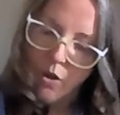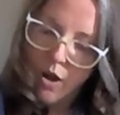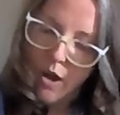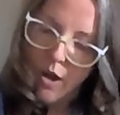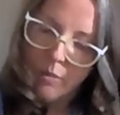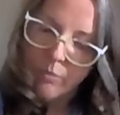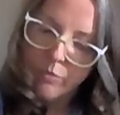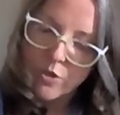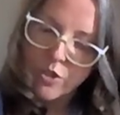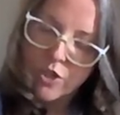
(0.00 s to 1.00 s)

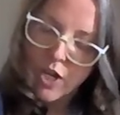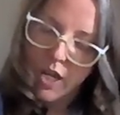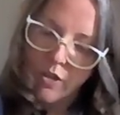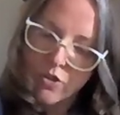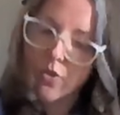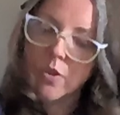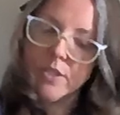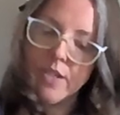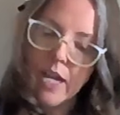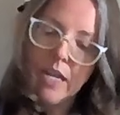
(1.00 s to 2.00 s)
to change your
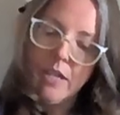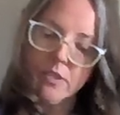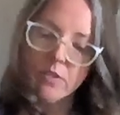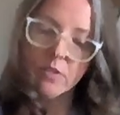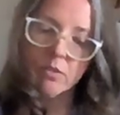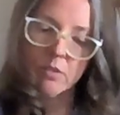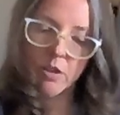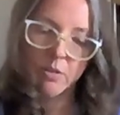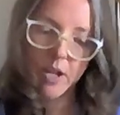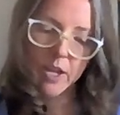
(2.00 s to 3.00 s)
diet,
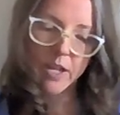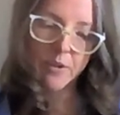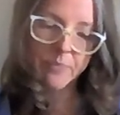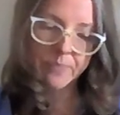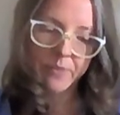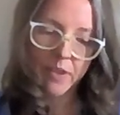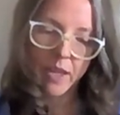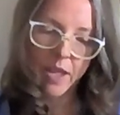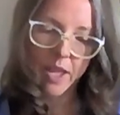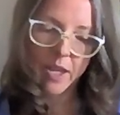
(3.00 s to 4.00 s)
okay?
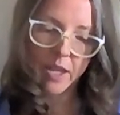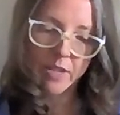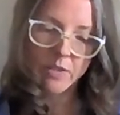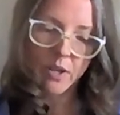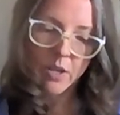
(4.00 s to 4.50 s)
and